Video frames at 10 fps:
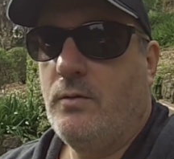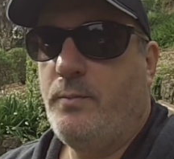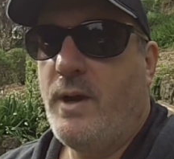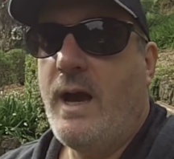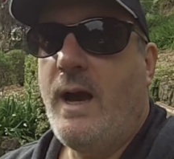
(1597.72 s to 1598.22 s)

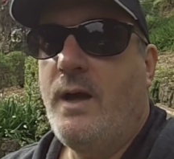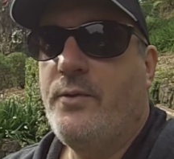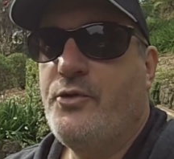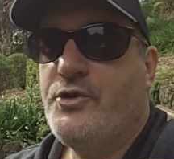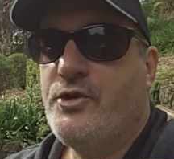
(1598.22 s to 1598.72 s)

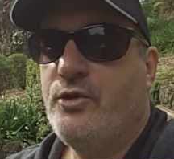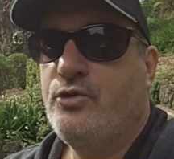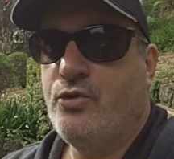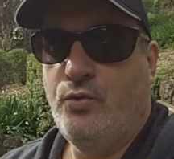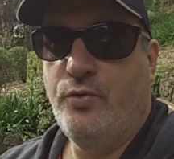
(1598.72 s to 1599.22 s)
paths
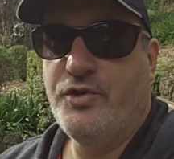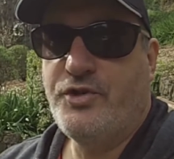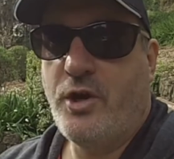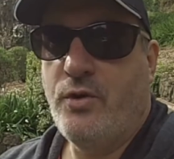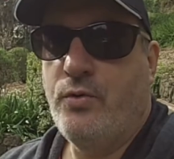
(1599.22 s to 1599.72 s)
to the
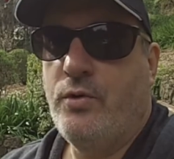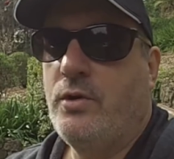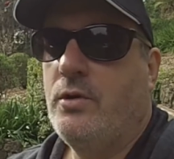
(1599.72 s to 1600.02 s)
stone.